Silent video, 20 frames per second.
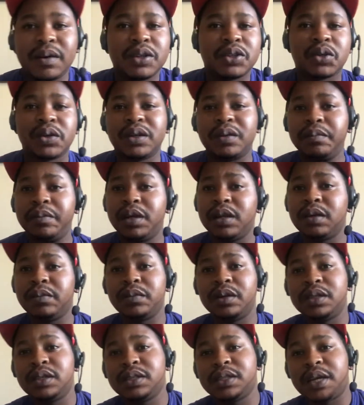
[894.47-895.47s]
I saw it
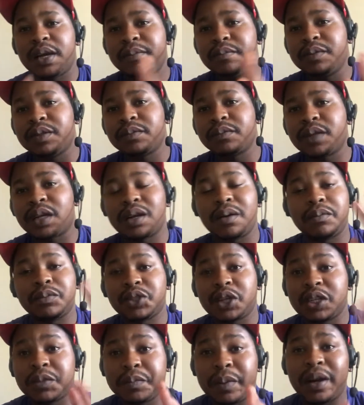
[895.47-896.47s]
many times, but I'm
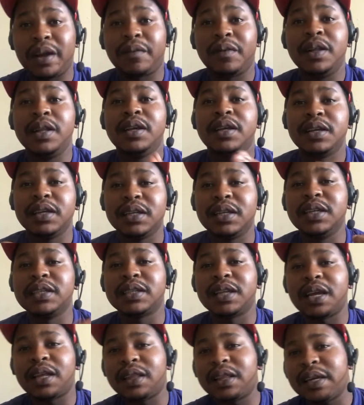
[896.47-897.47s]
just it is
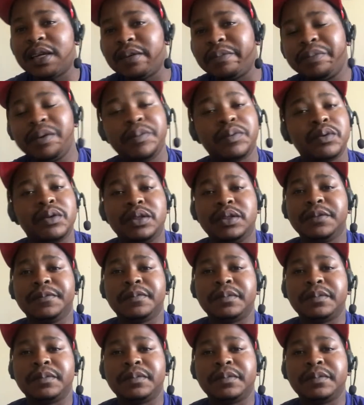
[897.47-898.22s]
like that. People,